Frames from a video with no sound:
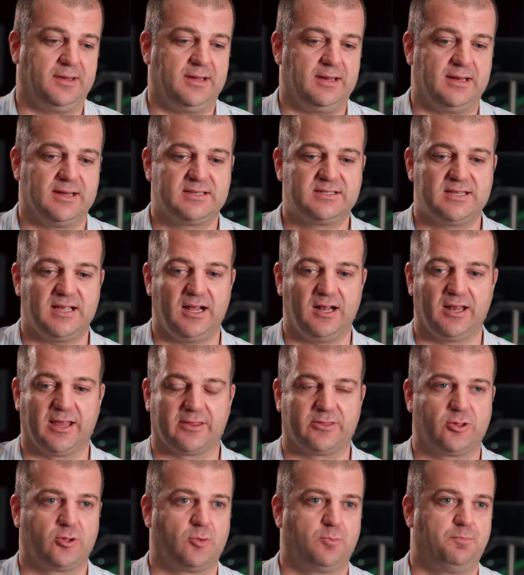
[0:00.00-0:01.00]
in Excel, like,
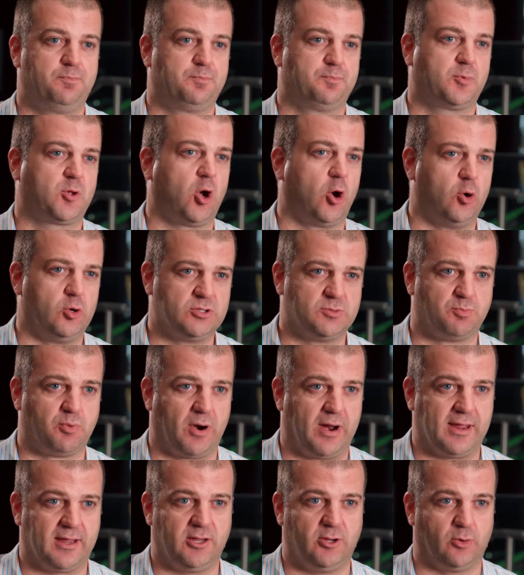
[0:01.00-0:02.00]
codes
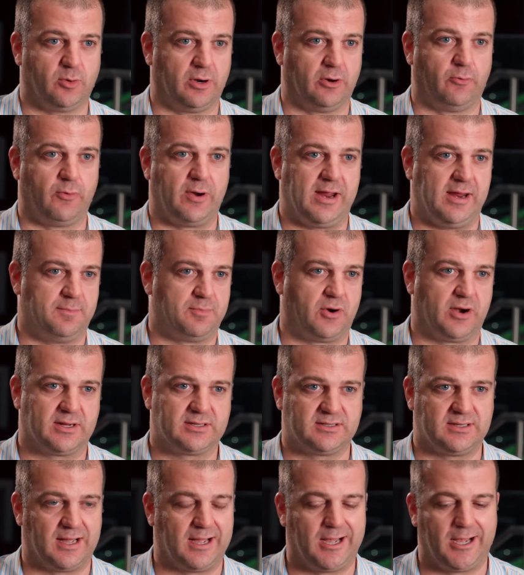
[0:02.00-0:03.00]
break, your array breaks
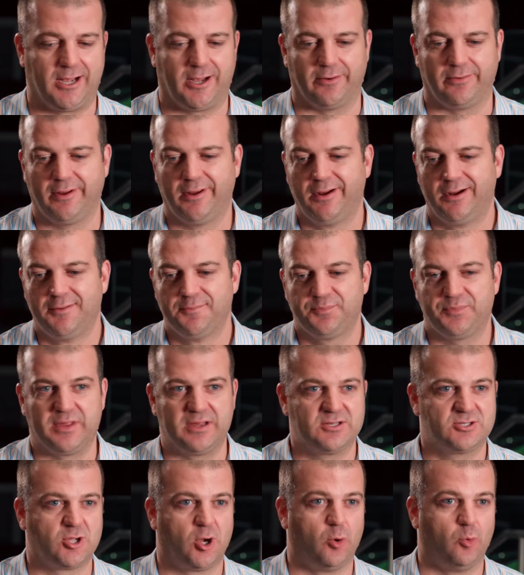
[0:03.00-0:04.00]
down,
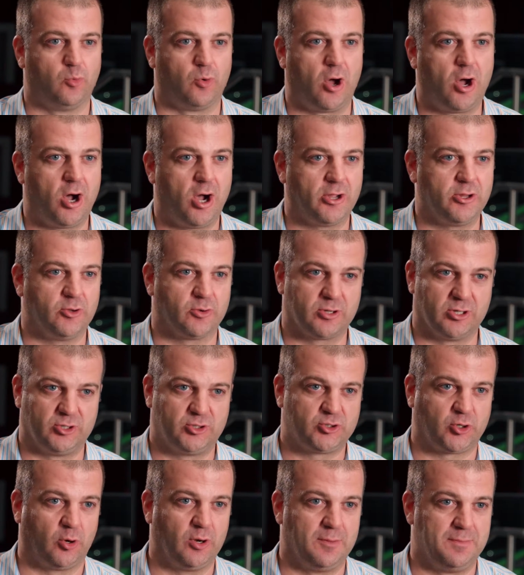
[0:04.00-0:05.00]
things go wrong, your
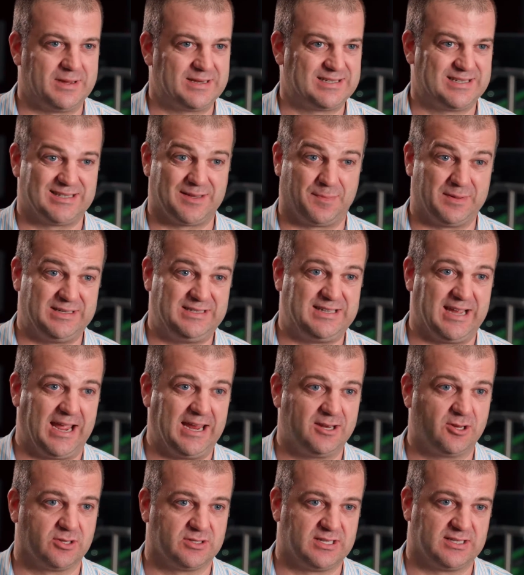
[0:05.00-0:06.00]
controller messes up a
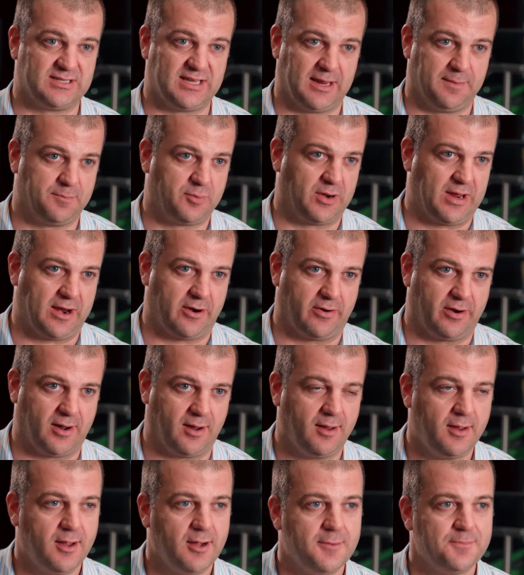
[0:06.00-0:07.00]
date because there's input error.
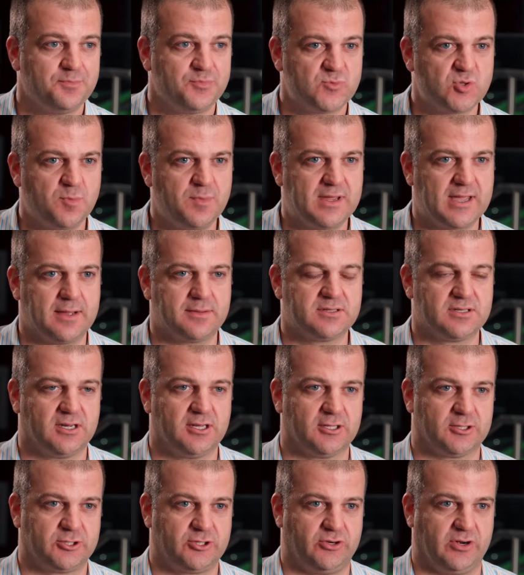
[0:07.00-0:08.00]
So it becomes a
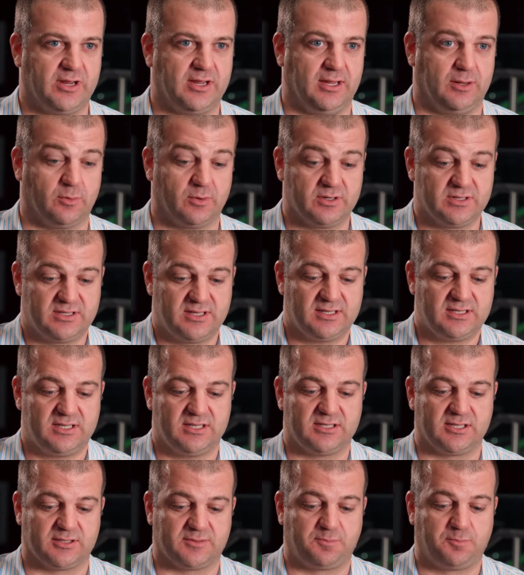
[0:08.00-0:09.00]
little tricky. Whereas
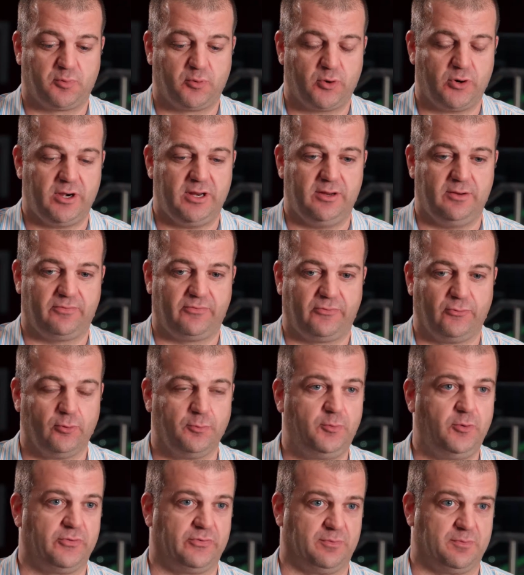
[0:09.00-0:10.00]
it's pretty
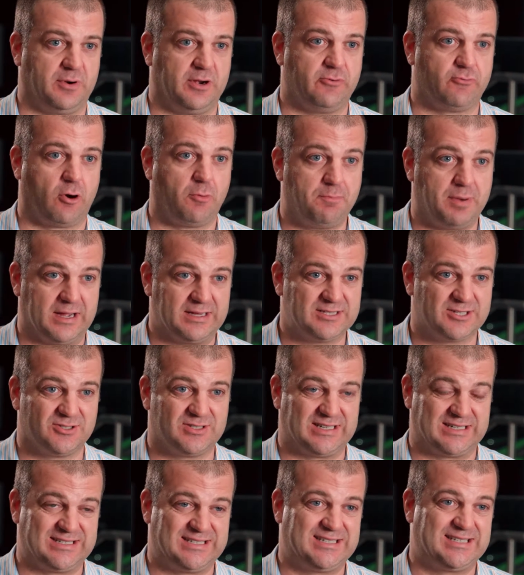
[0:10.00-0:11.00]
foolproof and pretty robust because
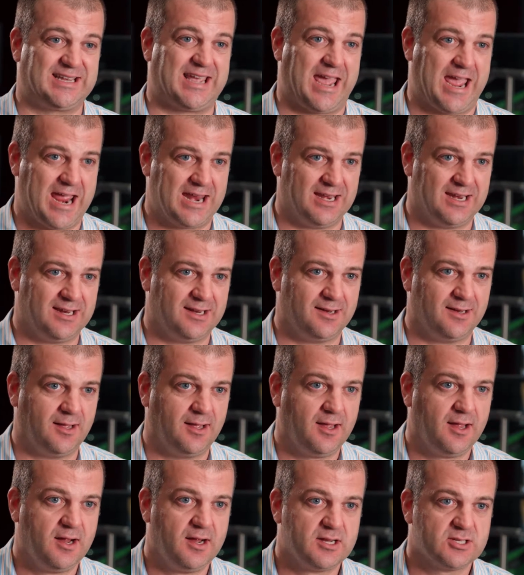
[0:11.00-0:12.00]
it's scanned in.
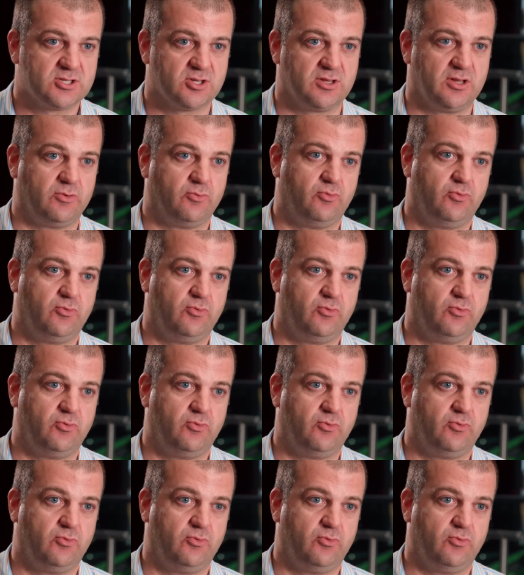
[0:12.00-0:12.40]
So the